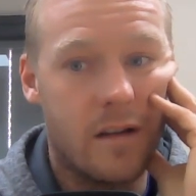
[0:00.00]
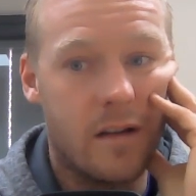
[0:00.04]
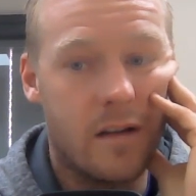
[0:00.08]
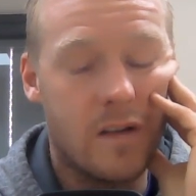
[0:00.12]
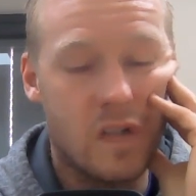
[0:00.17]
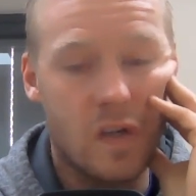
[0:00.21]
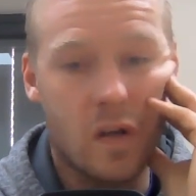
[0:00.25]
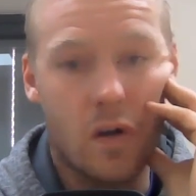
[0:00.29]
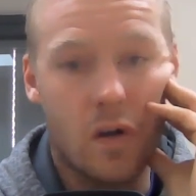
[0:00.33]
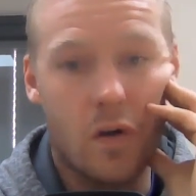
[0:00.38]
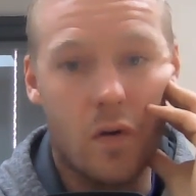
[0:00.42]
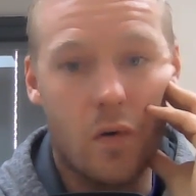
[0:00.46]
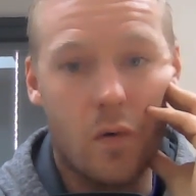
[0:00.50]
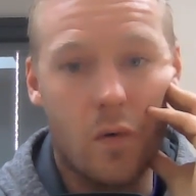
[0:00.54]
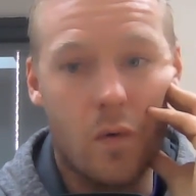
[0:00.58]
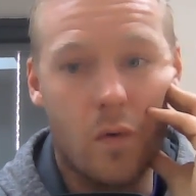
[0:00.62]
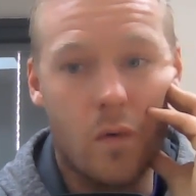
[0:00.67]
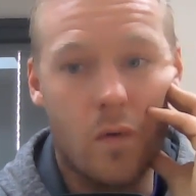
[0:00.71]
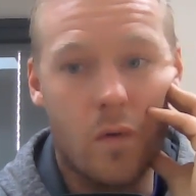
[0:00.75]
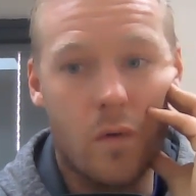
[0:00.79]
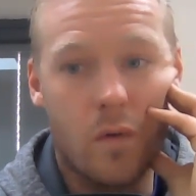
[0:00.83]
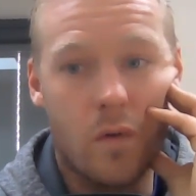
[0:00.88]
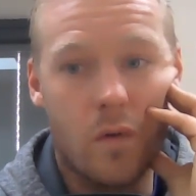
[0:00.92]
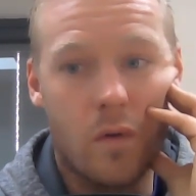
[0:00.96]
So
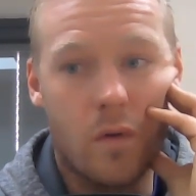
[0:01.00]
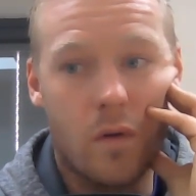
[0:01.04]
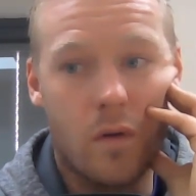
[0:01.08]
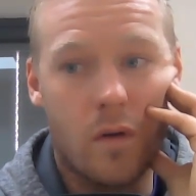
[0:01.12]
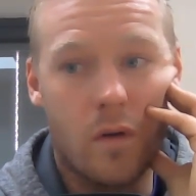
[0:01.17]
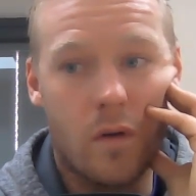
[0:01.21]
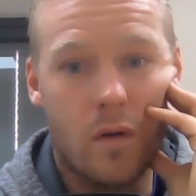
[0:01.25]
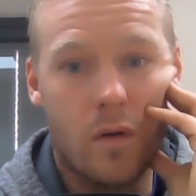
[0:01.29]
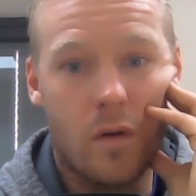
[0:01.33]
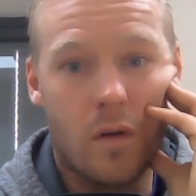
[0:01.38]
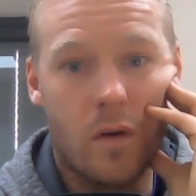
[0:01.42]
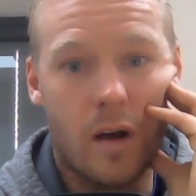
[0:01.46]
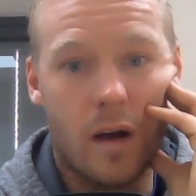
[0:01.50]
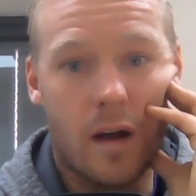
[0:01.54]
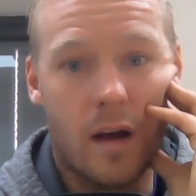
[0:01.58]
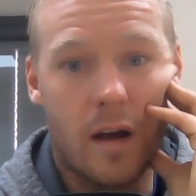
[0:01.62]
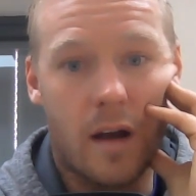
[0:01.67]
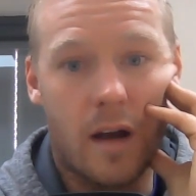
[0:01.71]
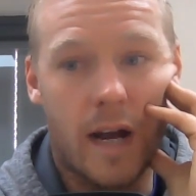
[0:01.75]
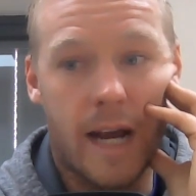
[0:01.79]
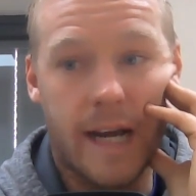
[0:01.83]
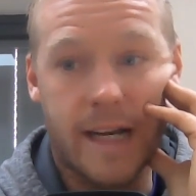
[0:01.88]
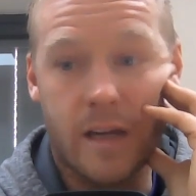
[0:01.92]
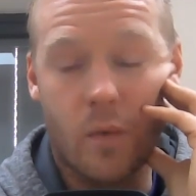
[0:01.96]

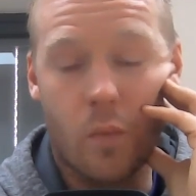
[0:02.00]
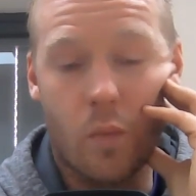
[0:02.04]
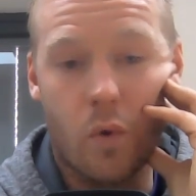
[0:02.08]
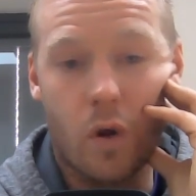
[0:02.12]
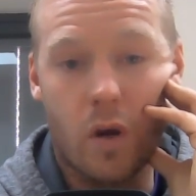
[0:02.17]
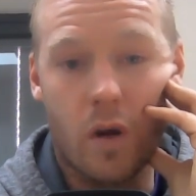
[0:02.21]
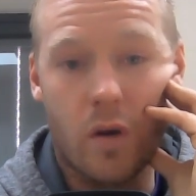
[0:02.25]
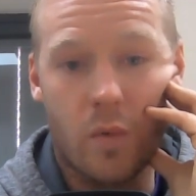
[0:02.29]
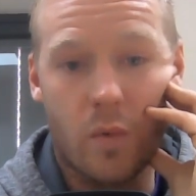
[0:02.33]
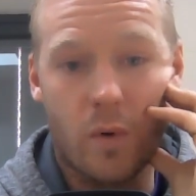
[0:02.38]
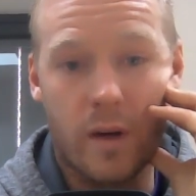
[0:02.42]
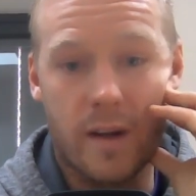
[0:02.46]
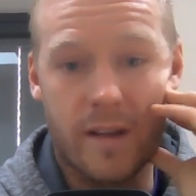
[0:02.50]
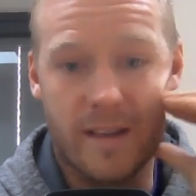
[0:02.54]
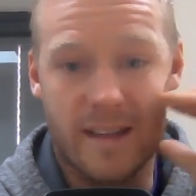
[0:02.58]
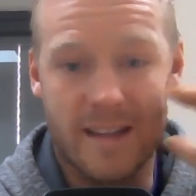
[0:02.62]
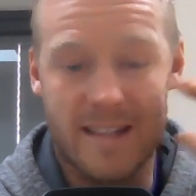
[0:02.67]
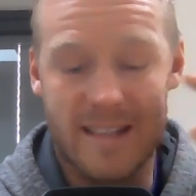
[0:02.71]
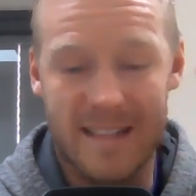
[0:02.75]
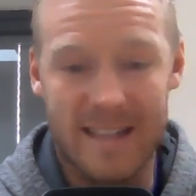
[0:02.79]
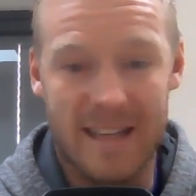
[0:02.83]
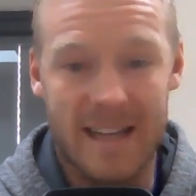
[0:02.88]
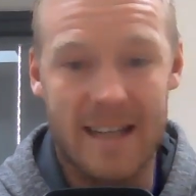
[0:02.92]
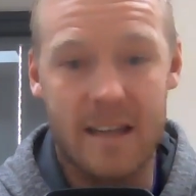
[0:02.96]
I can work with a
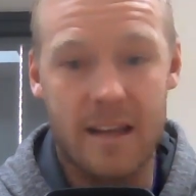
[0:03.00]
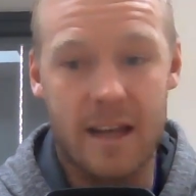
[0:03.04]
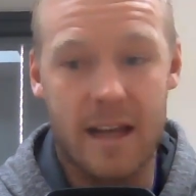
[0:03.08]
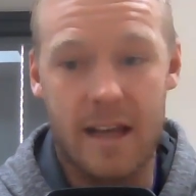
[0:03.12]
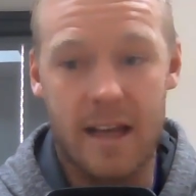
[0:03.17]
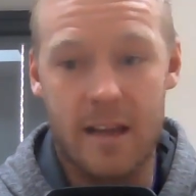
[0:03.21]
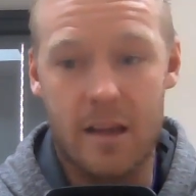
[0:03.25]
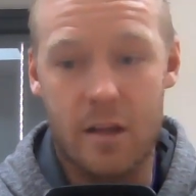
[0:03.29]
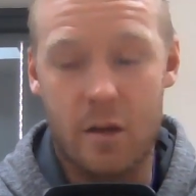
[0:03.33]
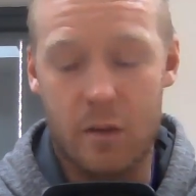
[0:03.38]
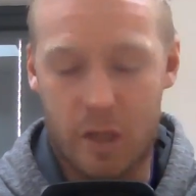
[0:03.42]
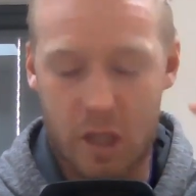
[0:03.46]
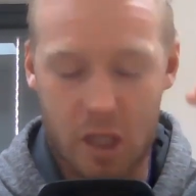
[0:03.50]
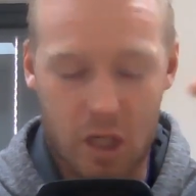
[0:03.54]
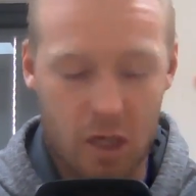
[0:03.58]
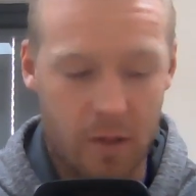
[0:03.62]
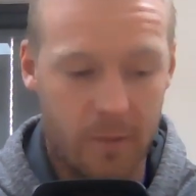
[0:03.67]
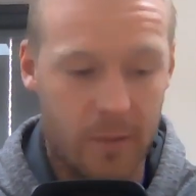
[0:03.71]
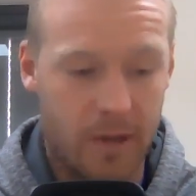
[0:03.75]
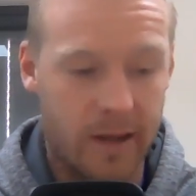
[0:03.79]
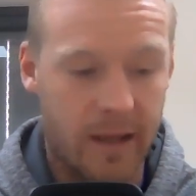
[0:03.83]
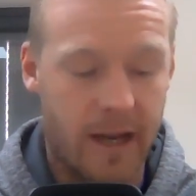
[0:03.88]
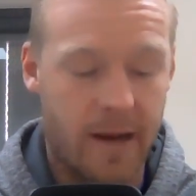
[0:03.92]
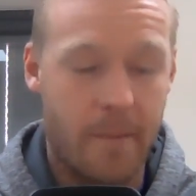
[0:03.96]
slightly lighter load,
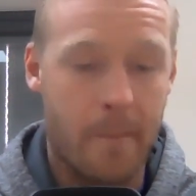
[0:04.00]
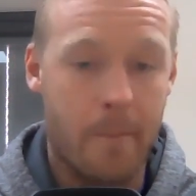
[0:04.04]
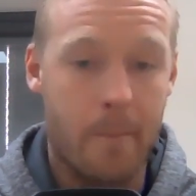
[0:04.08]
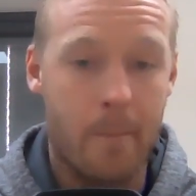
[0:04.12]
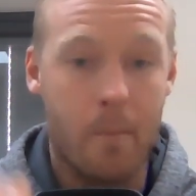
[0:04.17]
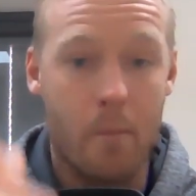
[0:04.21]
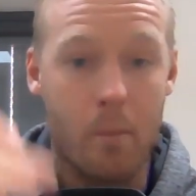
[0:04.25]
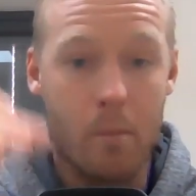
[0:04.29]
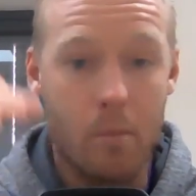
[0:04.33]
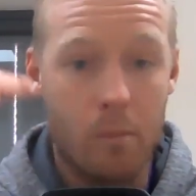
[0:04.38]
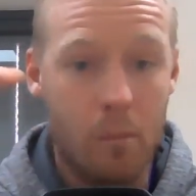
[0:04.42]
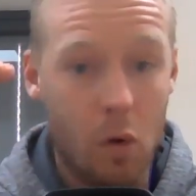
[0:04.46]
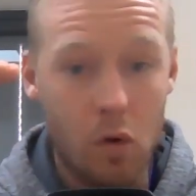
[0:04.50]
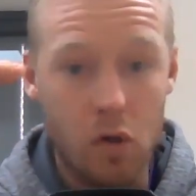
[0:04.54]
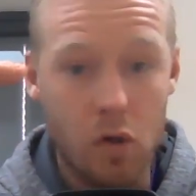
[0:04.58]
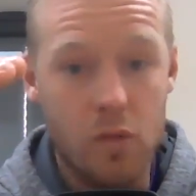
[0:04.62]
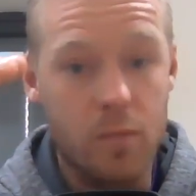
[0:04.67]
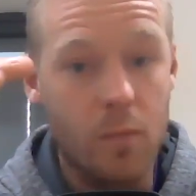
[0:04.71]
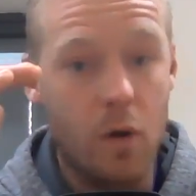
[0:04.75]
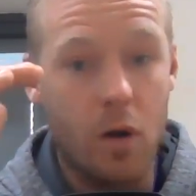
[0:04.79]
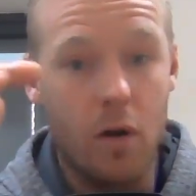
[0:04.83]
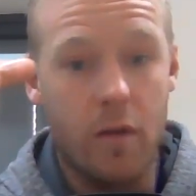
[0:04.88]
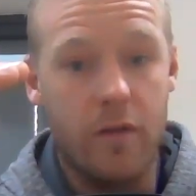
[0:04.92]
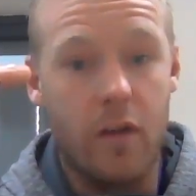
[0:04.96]
accumulate much
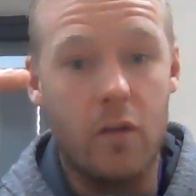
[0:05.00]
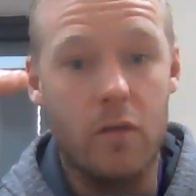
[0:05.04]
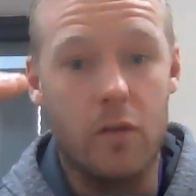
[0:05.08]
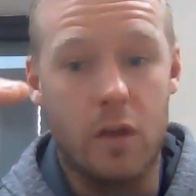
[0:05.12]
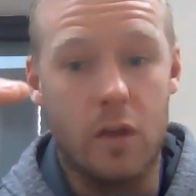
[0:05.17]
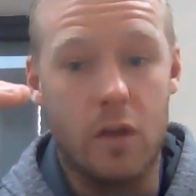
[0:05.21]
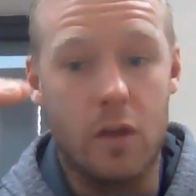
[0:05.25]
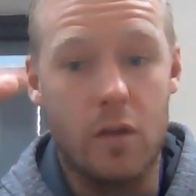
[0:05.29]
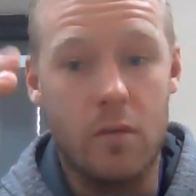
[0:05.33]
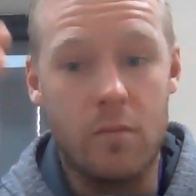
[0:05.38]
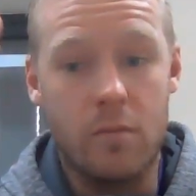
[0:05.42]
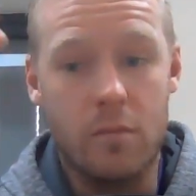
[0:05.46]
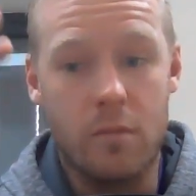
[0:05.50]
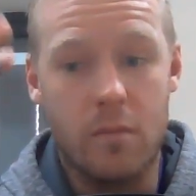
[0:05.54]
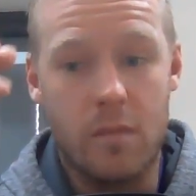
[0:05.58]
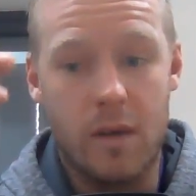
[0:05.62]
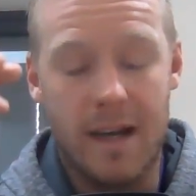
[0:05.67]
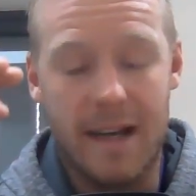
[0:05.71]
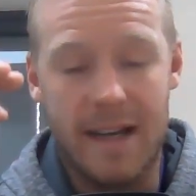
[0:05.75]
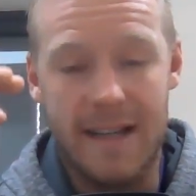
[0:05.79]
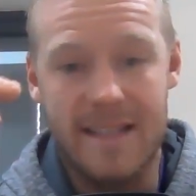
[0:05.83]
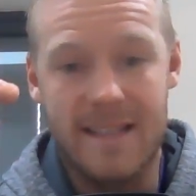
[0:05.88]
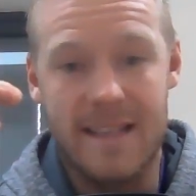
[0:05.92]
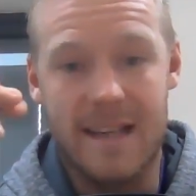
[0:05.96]
more volume
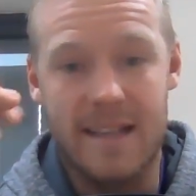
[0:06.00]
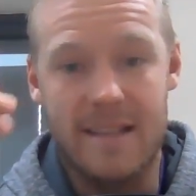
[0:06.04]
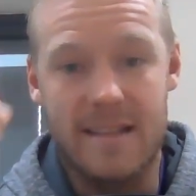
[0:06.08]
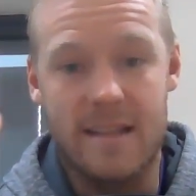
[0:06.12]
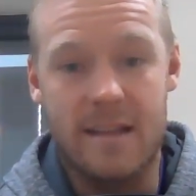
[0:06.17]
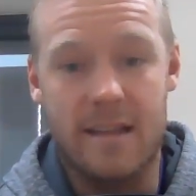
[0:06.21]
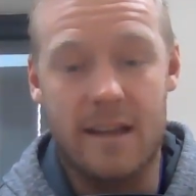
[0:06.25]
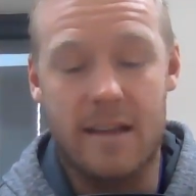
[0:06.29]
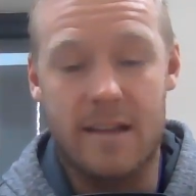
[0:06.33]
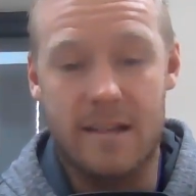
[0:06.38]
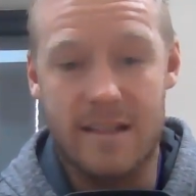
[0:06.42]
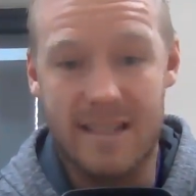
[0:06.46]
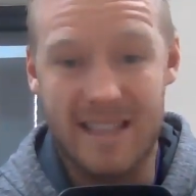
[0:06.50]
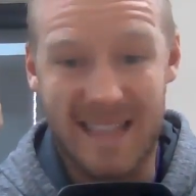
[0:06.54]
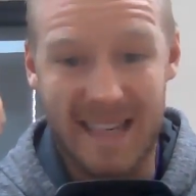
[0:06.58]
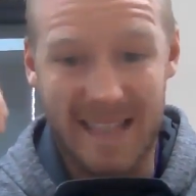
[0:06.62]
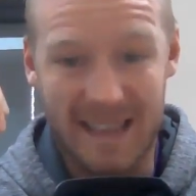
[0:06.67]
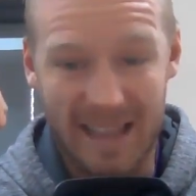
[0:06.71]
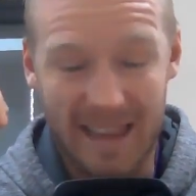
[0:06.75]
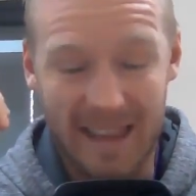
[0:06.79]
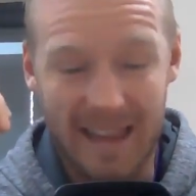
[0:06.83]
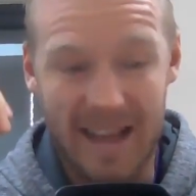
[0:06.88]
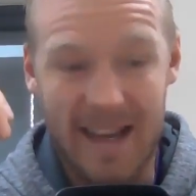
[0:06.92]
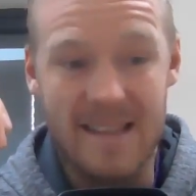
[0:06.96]
at a
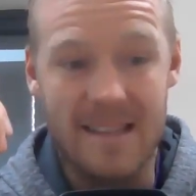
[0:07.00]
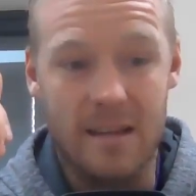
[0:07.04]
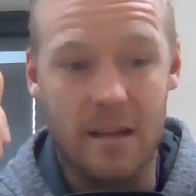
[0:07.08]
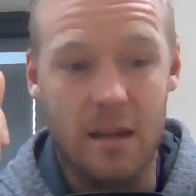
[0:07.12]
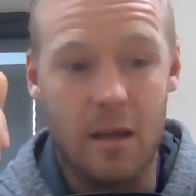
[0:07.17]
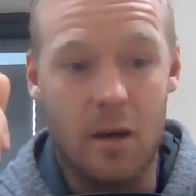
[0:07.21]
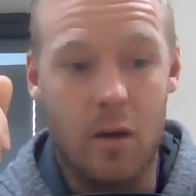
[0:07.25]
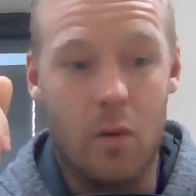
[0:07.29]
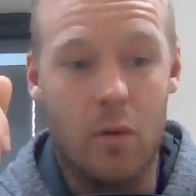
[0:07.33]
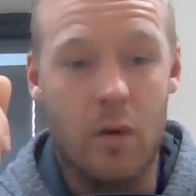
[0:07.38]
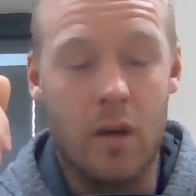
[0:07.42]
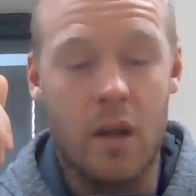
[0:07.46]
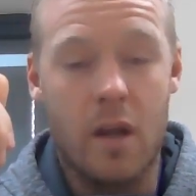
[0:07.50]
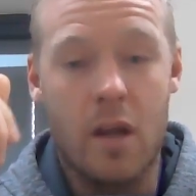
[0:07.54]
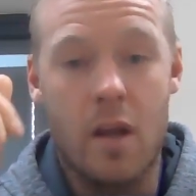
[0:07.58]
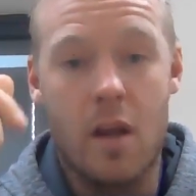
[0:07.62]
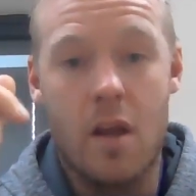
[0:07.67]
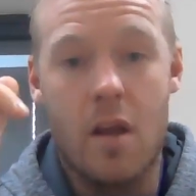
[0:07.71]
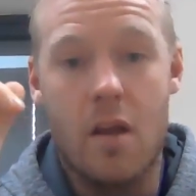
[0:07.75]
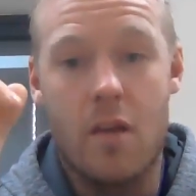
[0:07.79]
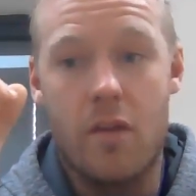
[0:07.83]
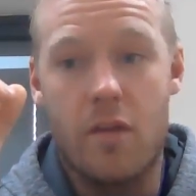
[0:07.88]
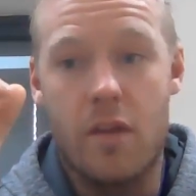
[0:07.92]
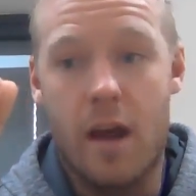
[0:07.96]
slightly lighter load,
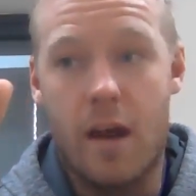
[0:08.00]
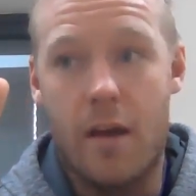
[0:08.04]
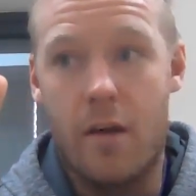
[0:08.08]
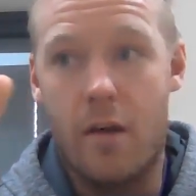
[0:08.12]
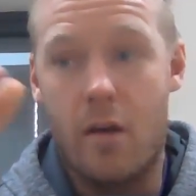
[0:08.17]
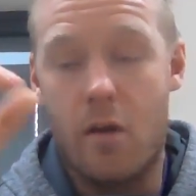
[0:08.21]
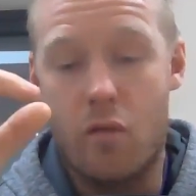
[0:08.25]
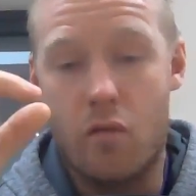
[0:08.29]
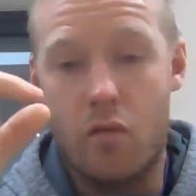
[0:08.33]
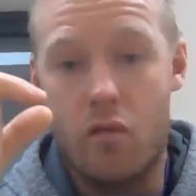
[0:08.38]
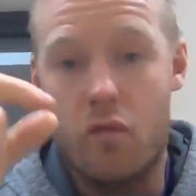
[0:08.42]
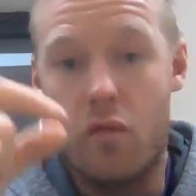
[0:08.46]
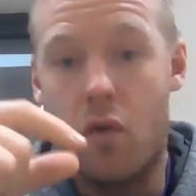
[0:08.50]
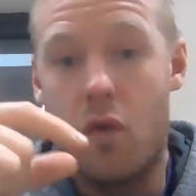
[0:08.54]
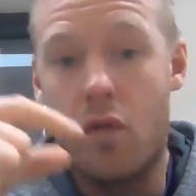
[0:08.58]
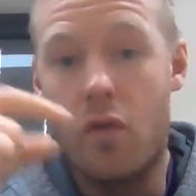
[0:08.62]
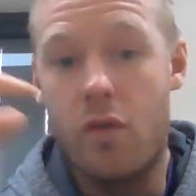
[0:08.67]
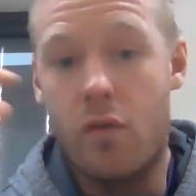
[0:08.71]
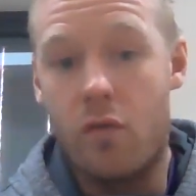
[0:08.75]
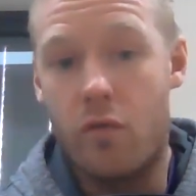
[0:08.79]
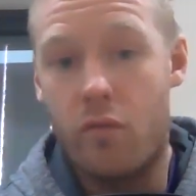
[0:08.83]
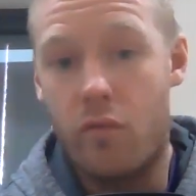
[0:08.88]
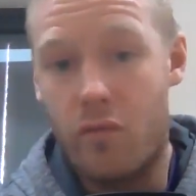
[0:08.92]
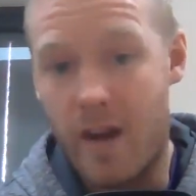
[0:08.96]
then run
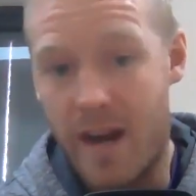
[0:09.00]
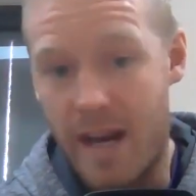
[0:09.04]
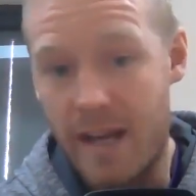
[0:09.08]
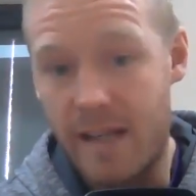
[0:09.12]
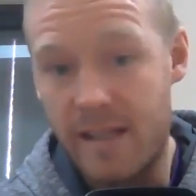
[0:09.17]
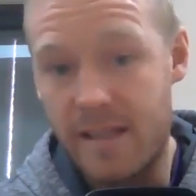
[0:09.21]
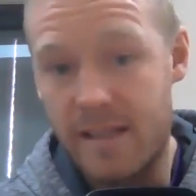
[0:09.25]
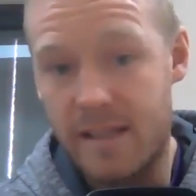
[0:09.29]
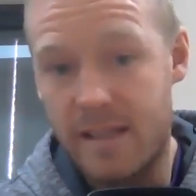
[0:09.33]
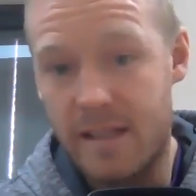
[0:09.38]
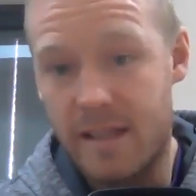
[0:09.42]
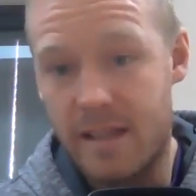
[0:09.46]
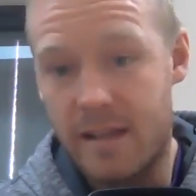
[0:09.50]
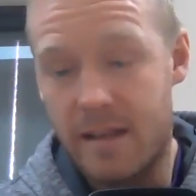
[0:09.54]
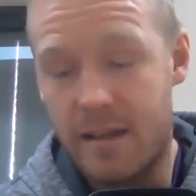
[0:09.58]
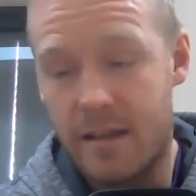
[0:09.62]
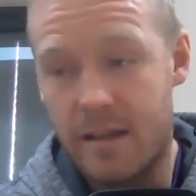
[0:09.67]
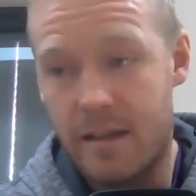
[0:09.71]
the risk